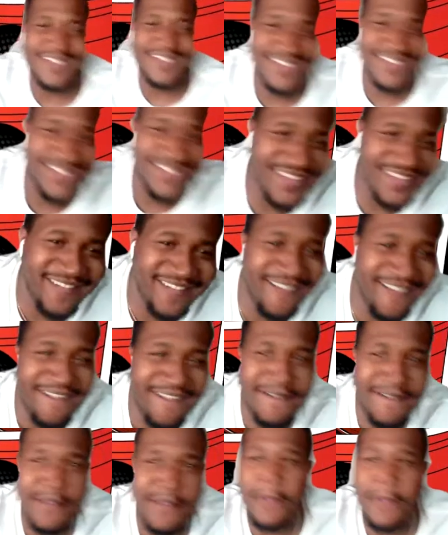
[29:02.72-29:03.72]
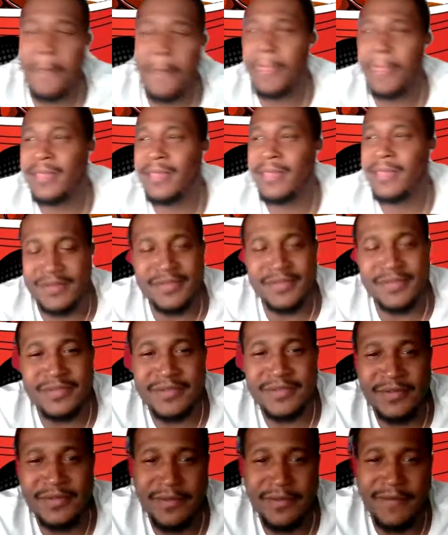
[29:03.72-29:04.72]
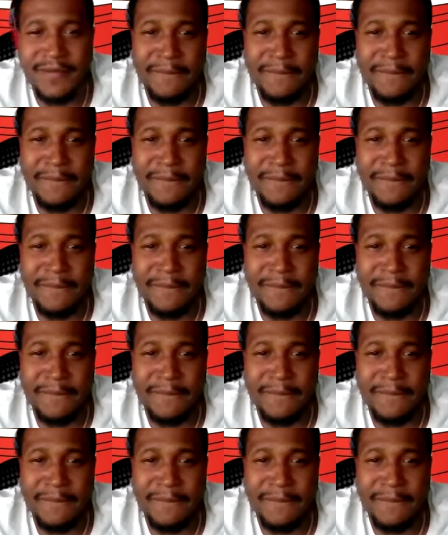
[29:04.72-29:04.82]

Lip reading: pissed me off, man. That should be irritating,